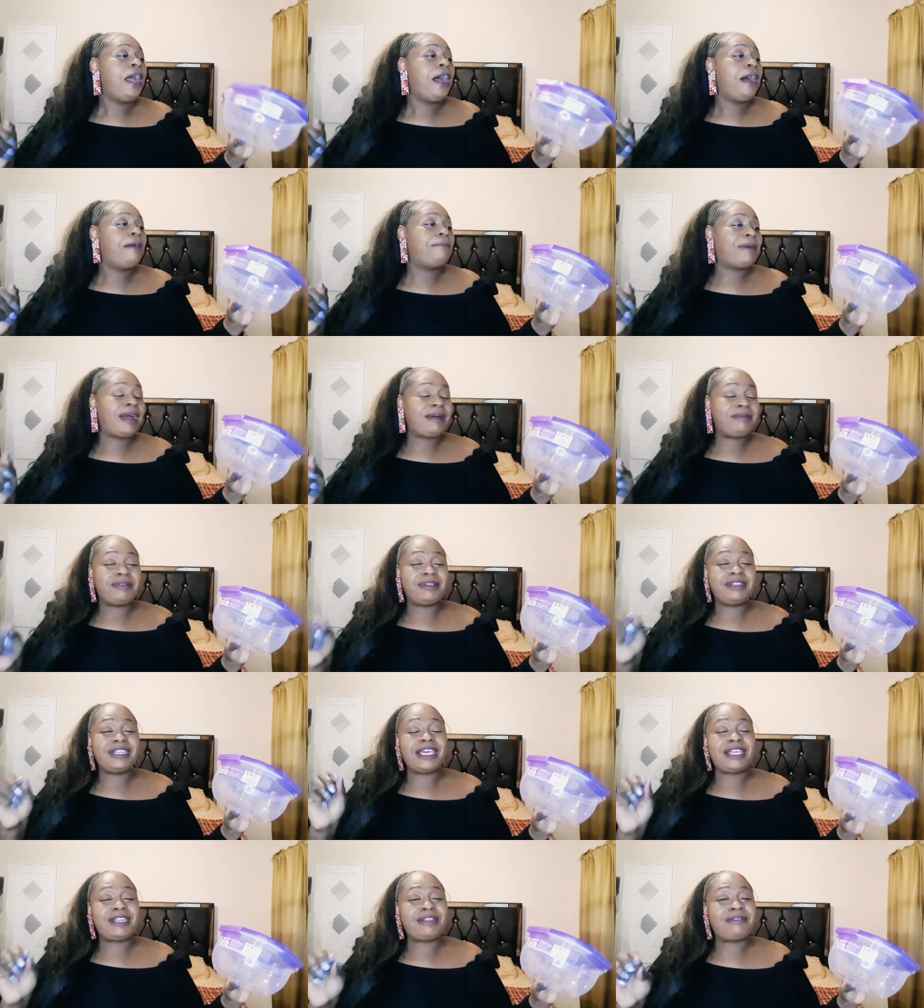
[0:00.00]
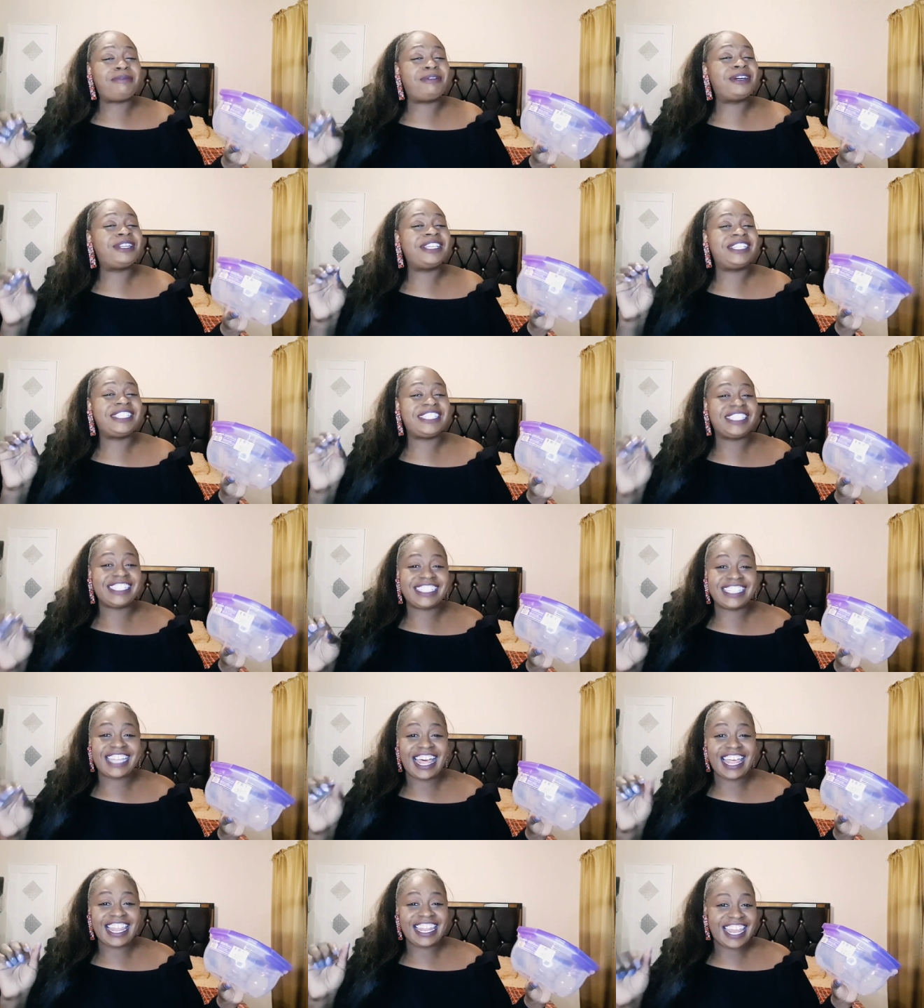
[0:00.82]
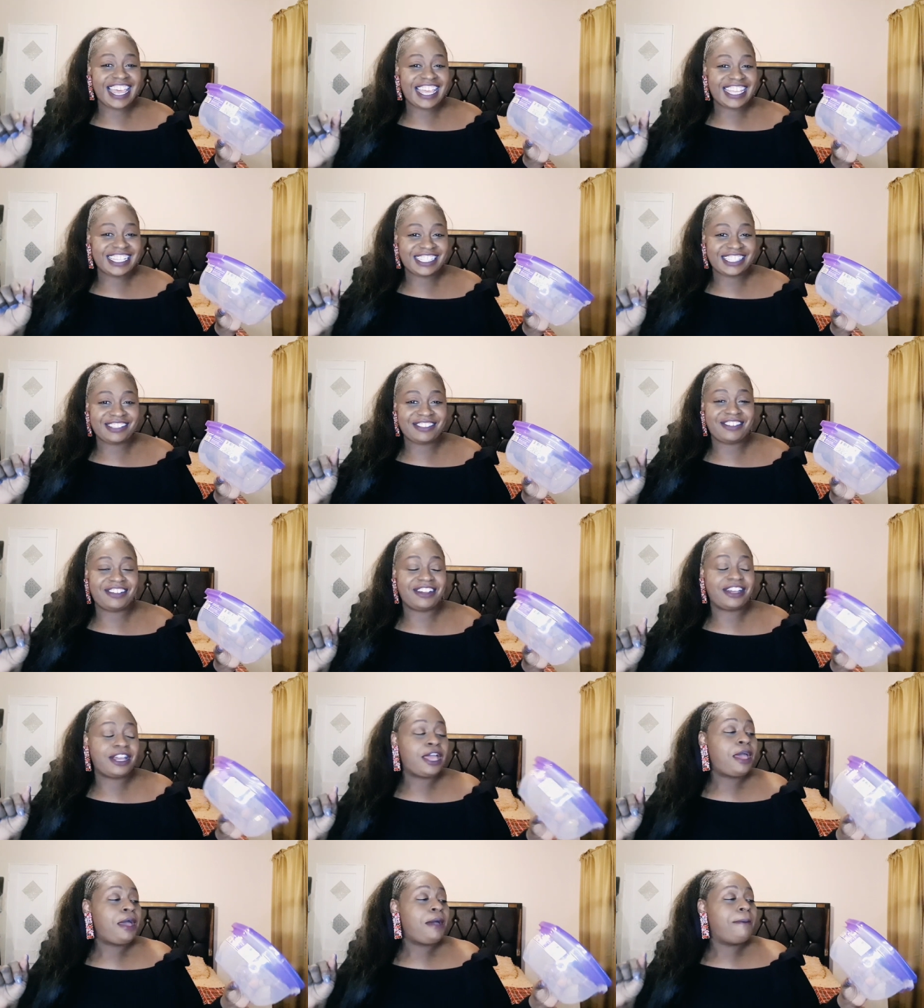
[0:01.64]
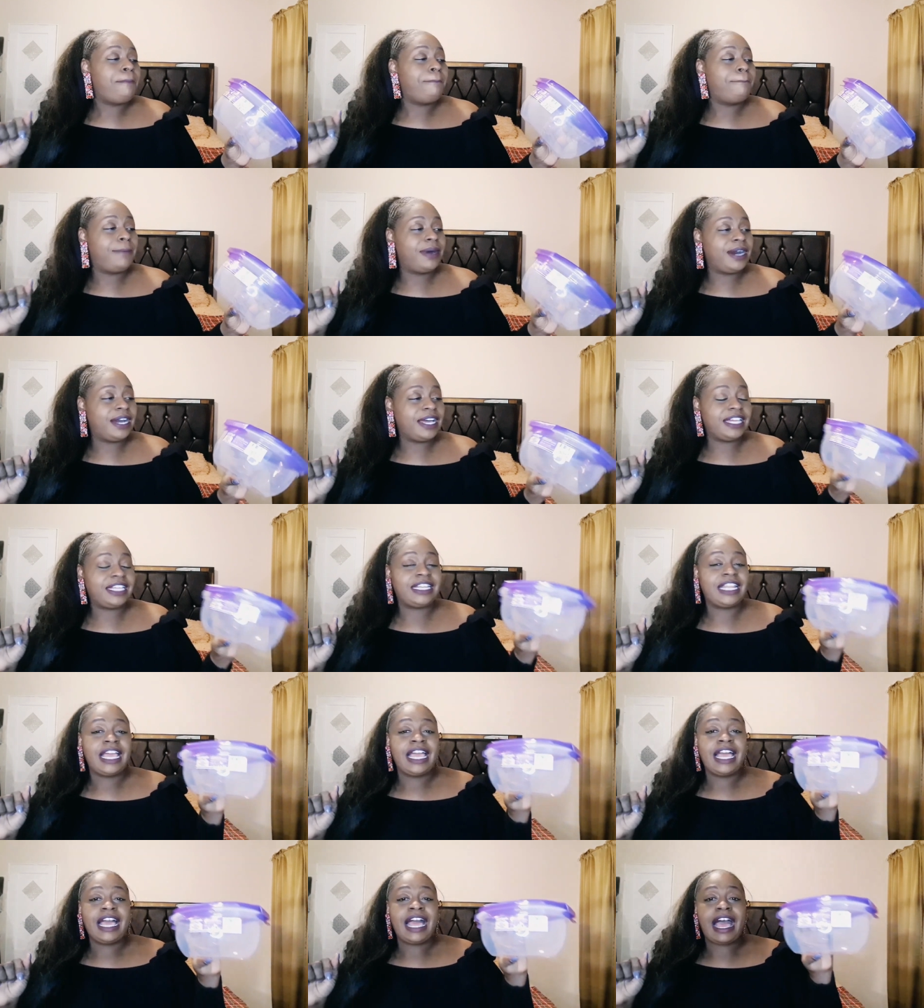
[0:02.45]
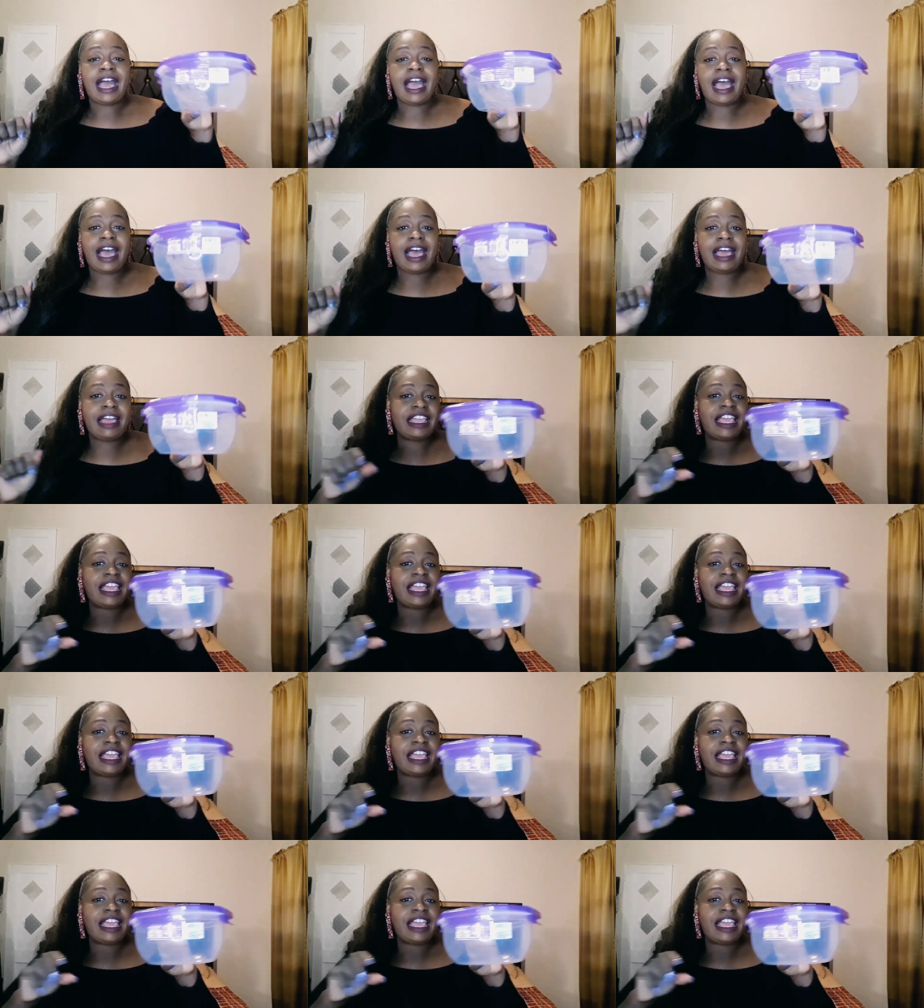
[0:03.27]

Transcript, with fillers: My banana pudding does not last long, but I